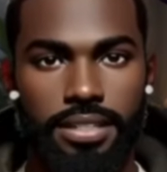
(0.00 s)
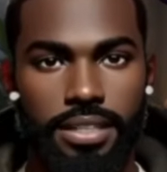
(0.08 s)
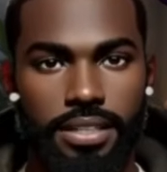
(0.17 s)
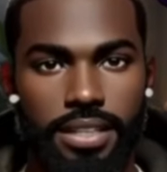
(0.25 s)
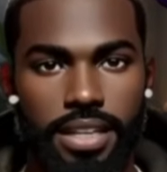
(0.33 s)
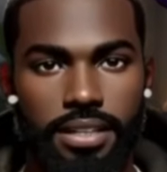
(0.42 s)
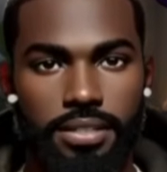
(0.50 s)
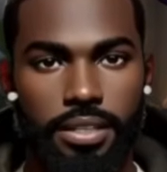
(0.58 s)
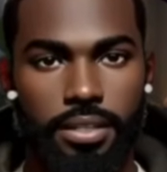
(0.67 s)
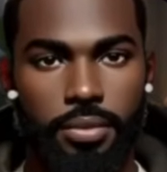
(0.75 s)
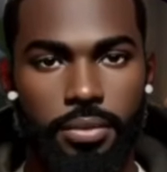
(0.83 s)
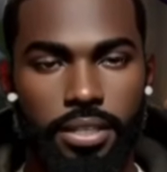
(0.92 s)
where they
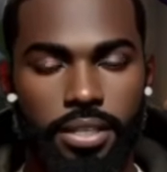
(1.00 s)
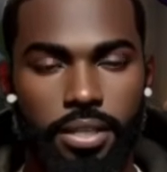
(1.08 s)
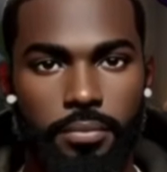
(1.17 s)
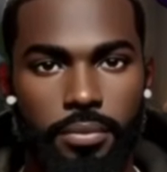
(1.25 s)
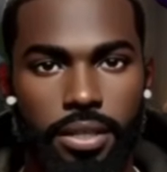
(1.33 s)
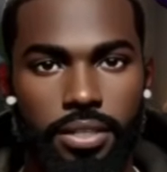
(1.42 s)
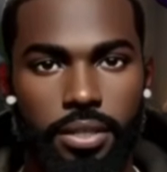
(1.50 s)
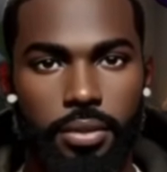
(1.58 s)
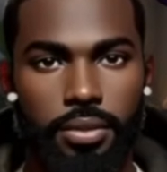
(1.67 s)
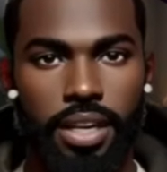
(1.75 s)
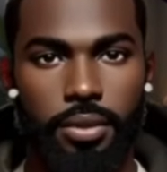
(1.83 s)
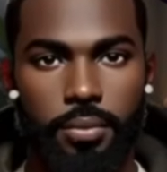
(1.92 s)
make more money than him,
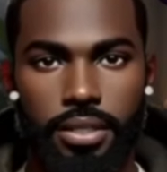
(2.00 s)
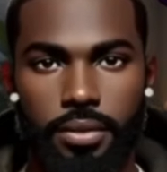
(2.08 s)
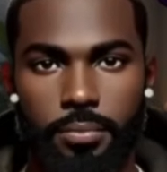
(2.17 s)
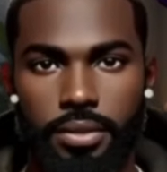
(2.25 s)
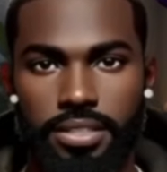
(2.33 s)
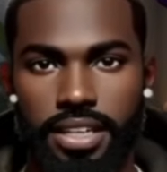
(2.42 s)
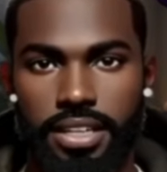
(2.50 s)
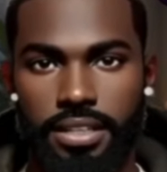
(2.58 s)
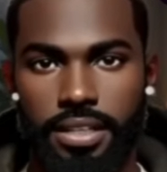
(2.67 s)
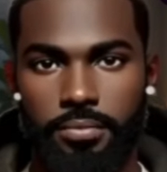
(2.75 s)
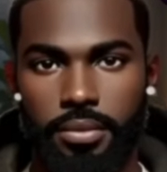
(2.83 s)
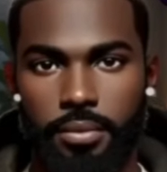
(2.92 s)
so they cover things,
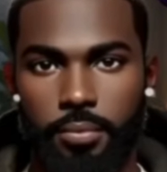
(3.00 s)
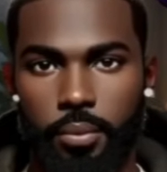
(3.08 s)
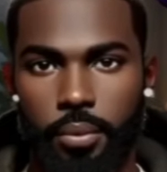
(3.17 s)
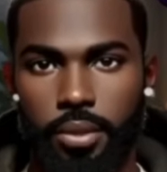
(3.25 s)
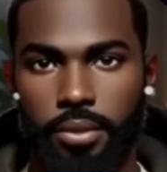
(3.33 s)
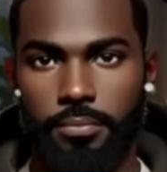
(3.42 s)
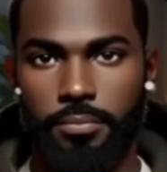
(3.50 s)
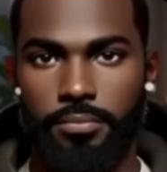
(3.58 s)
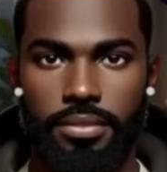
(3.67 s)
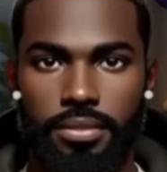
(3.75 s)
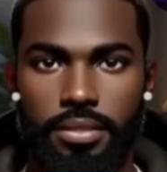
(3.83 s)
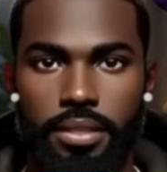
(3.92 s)
but it seemed like every
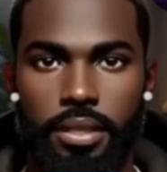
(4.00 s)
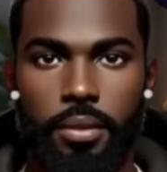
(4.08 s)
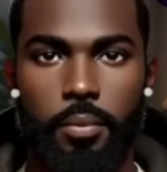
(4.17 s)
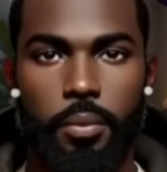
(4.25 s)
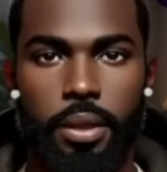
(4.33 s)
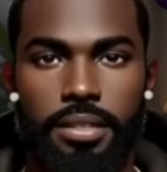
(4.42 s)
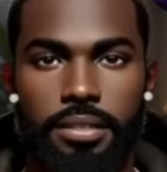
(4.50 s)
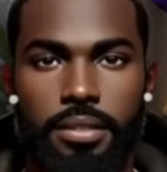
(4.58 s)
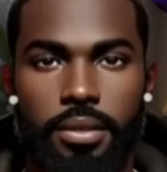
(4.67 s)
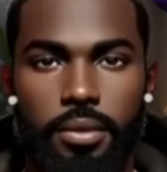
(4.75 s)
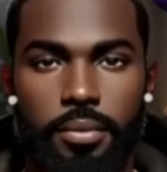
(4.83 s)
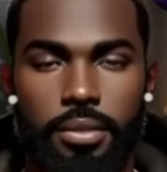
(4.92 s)
expense
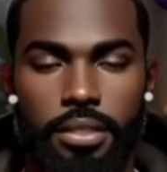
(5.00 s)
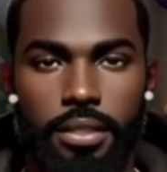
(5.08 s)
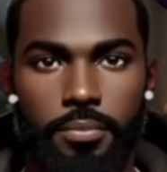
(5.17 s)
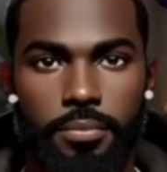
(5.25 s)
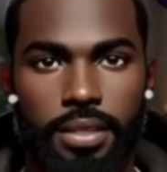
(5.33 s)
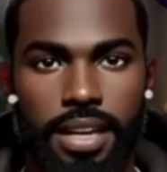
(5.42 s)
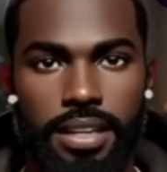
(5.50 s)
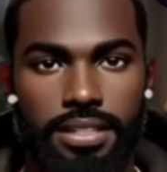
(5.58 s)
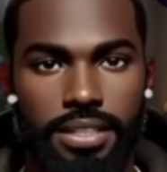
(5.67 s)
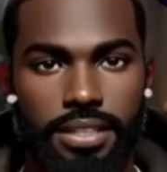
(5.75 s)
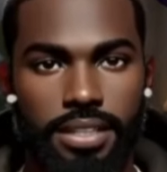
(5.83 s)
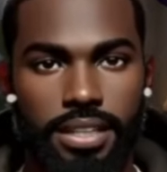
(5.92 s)
she was covering
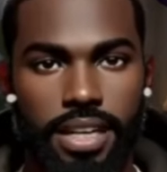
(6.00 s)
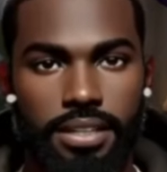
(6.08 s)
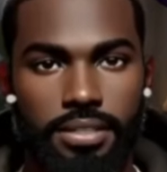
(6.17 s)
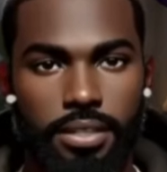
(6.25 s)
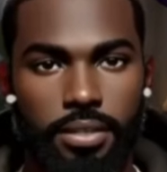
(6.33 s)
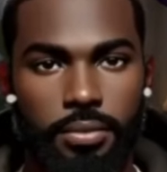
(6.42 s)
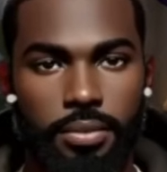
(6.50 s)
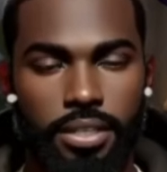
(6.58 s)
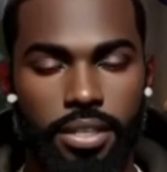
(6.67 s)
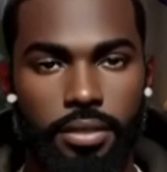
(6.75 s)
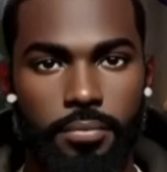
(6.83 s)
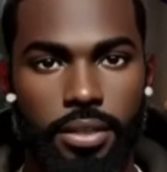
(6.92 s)
from
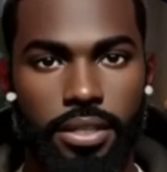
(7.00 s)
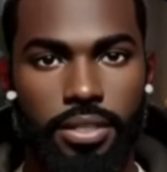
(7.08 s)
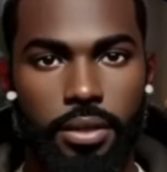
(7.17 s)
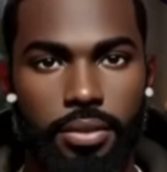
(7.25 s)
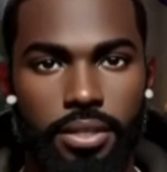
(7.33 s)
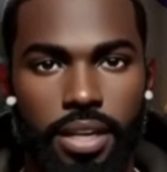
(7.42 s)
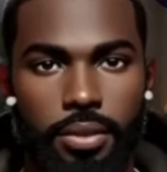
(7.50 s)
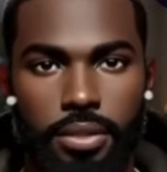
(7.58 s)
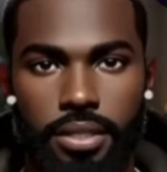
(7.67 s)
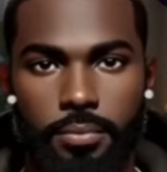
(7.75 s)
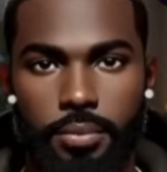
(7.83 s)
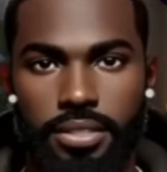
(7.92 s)
the paperwork that he
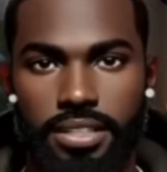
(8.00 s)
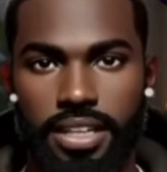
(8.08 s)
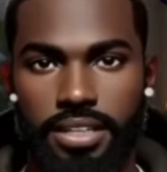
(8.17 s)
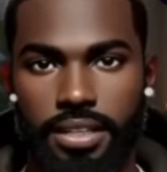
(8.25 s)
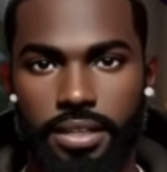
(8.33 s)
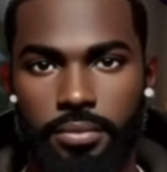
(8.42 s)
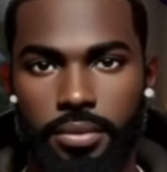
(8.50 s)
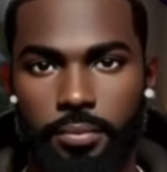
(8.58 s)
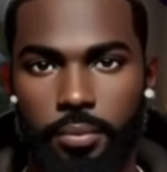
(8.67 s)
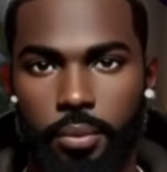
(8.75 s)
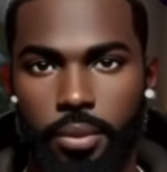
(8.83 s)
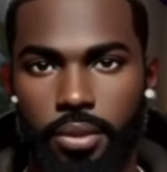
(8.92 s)
filed.
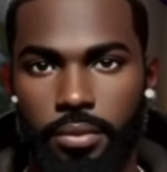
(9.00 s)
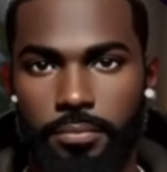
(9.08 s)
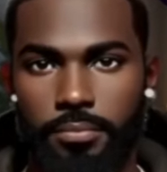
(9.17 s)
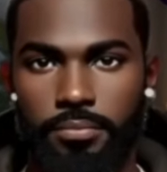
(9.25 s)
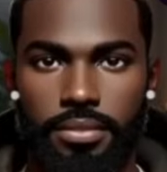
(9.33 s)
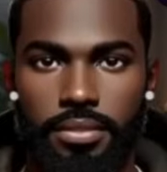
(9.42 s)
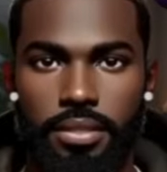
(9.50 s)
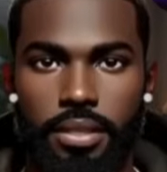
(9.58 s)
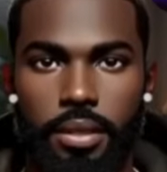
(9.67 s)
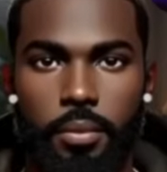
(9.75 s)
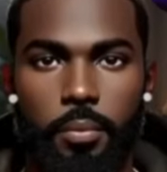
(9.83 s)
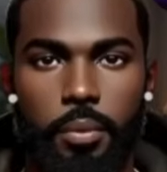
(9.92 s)
This is crazy,
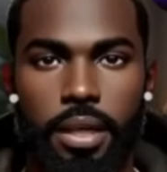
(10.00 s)
y'all.